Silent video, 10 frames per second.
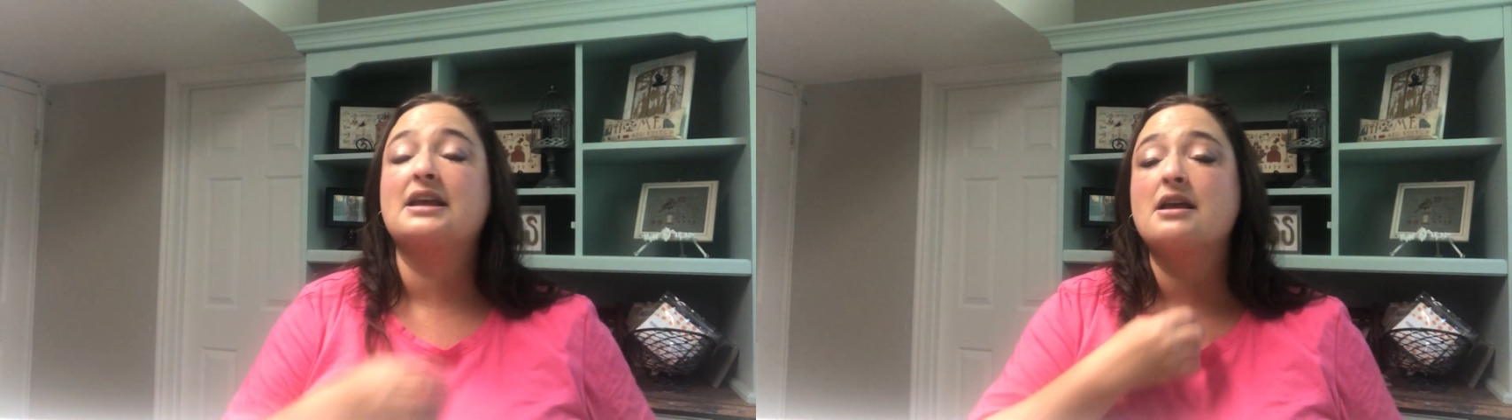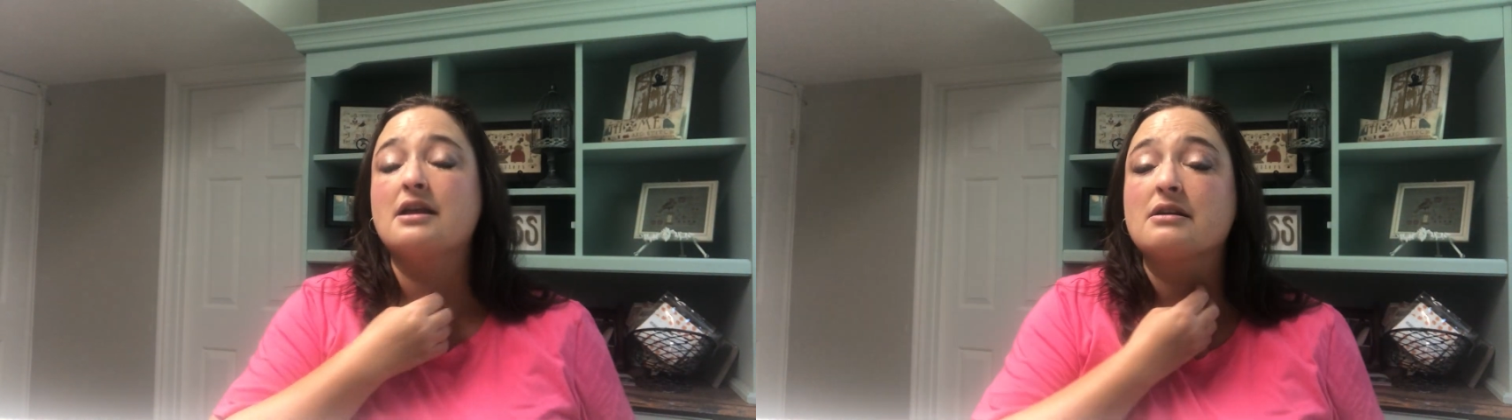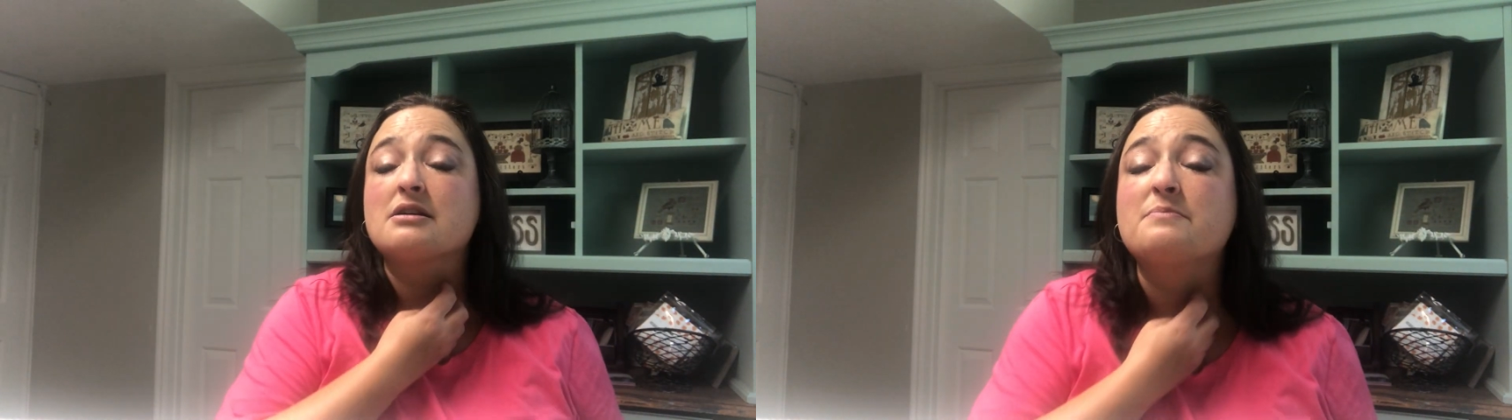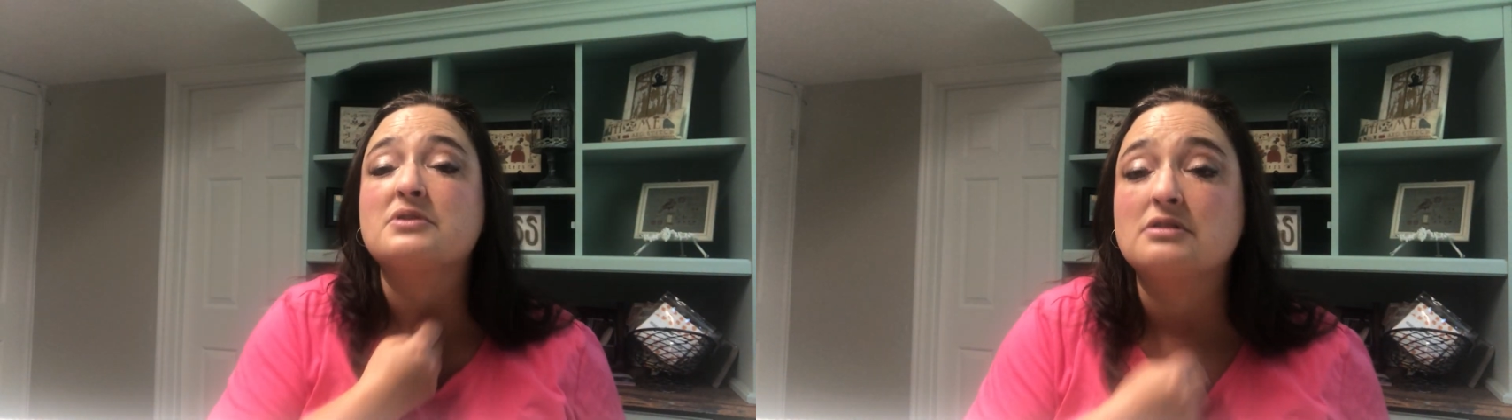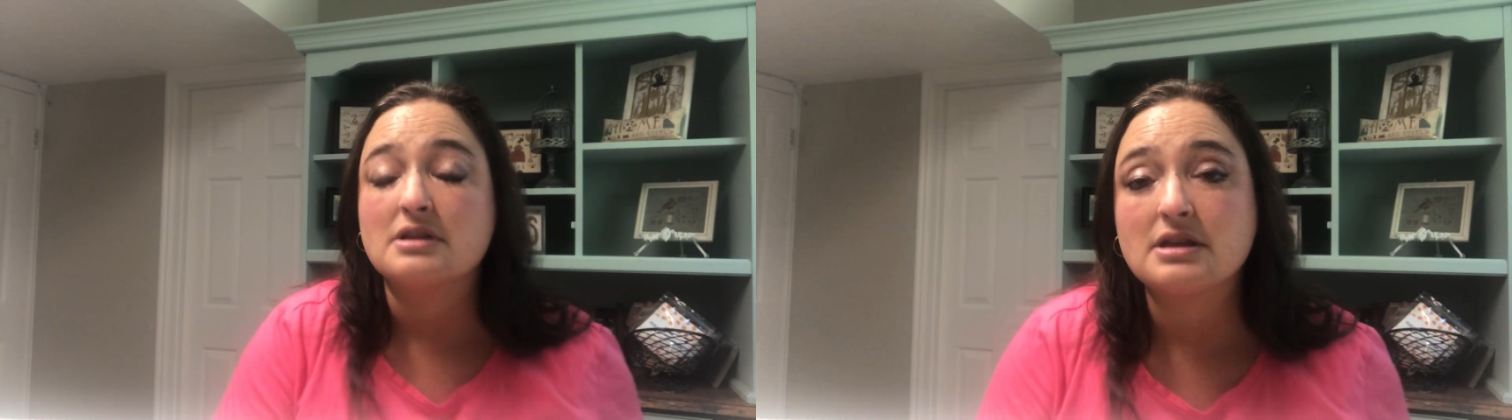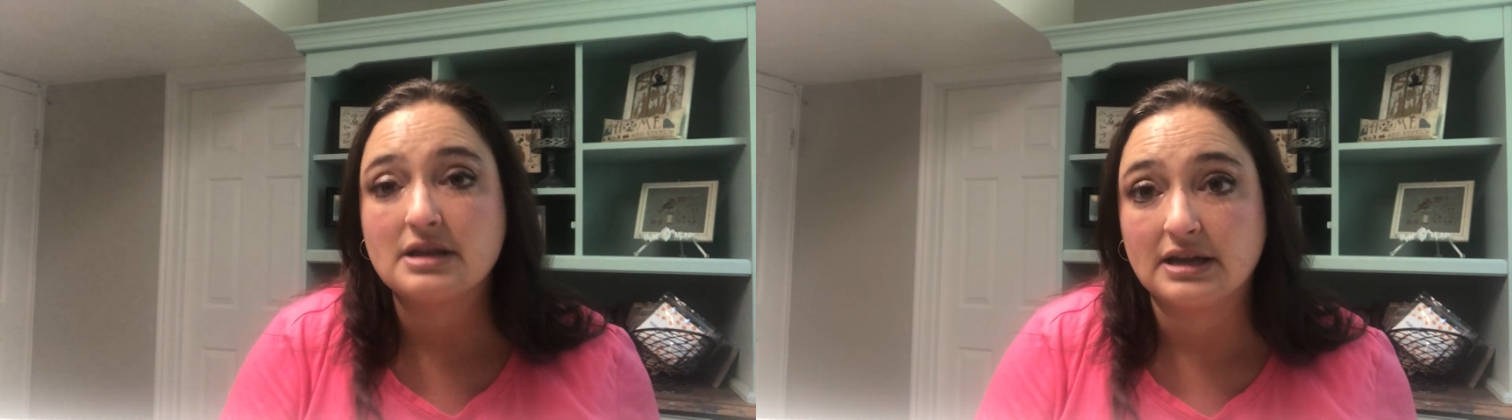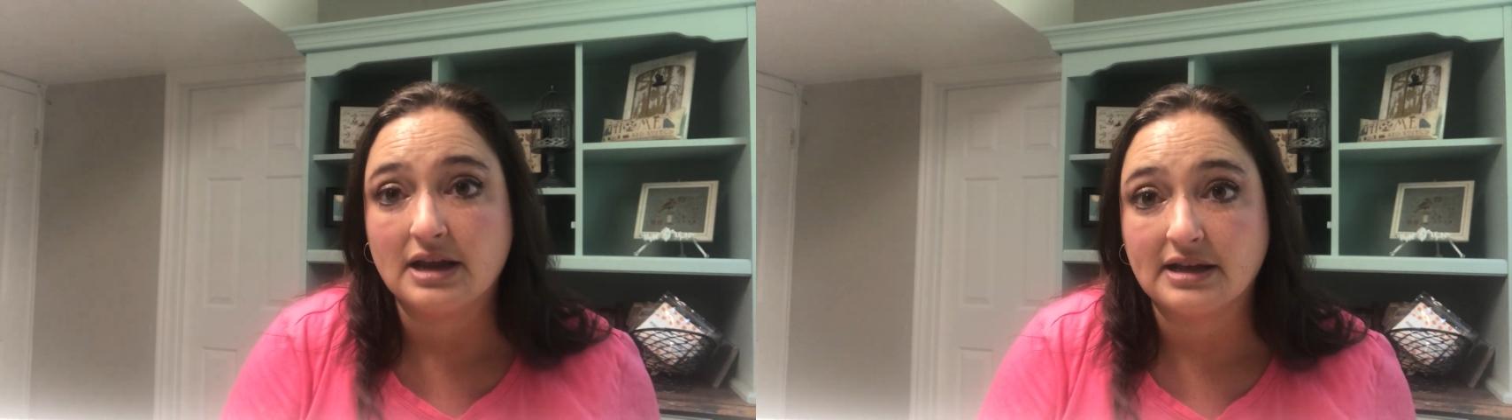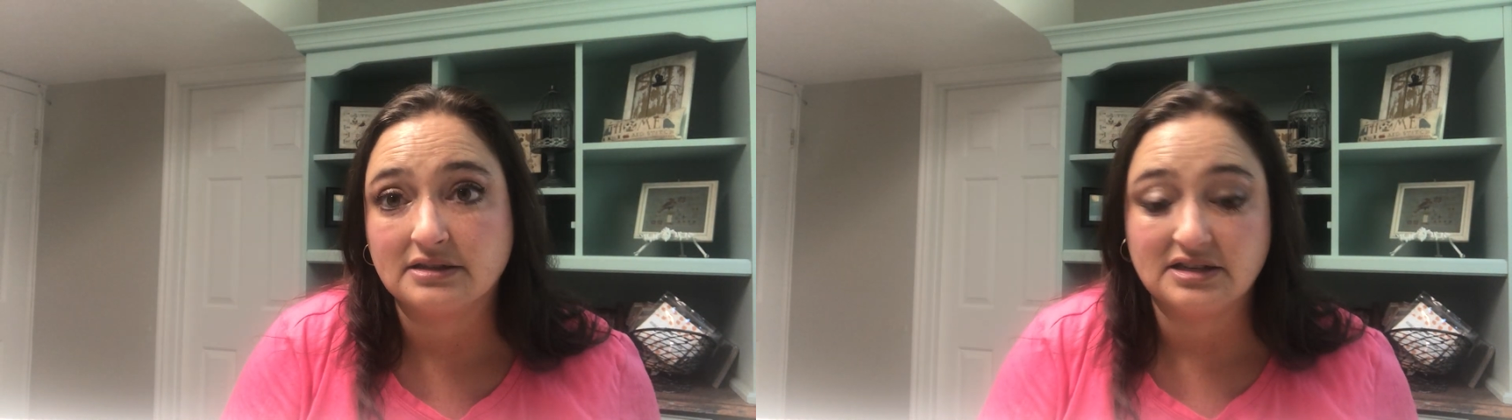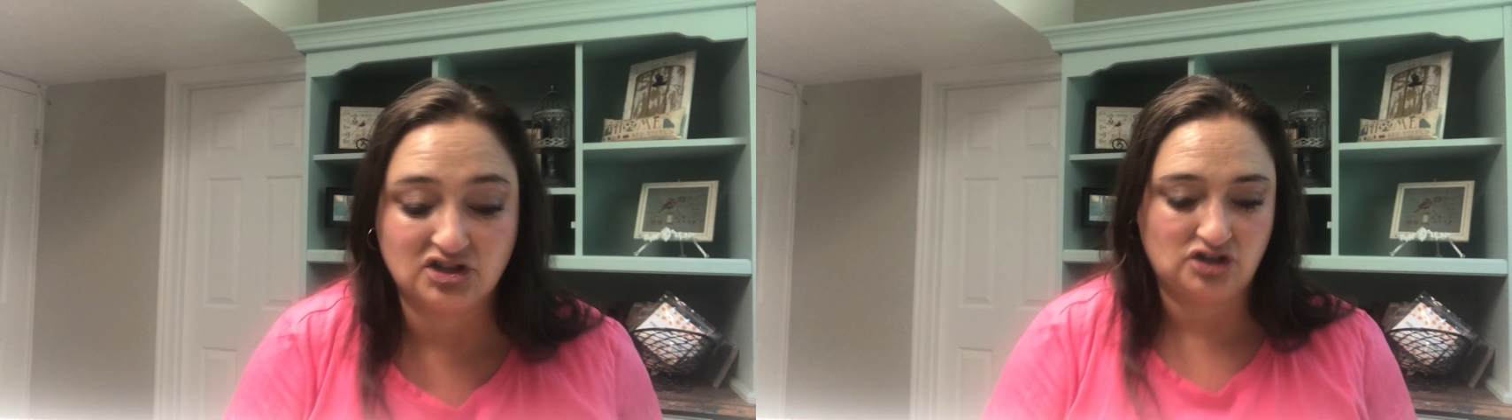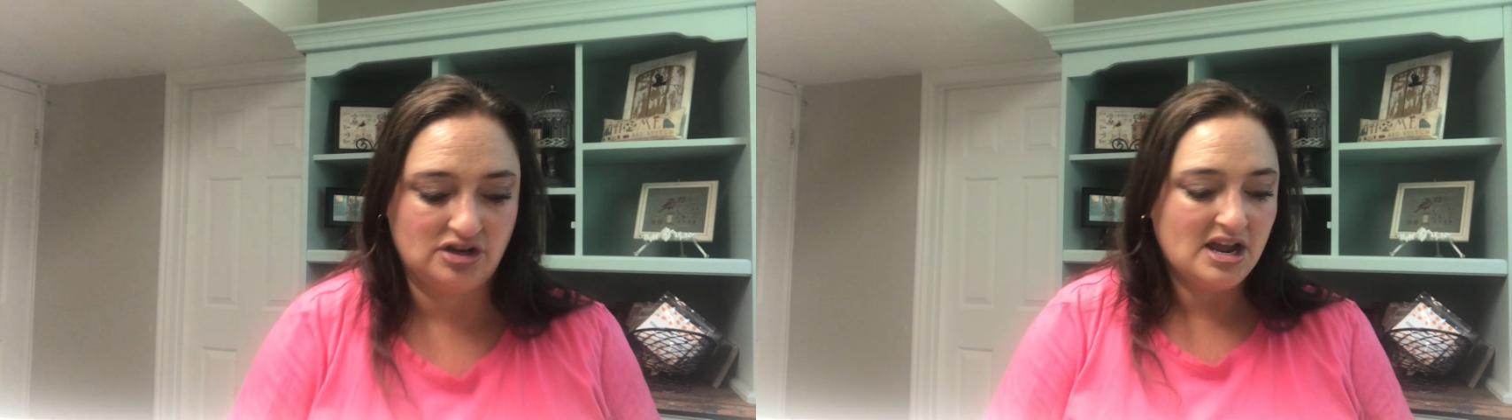terrible in hand stitcher.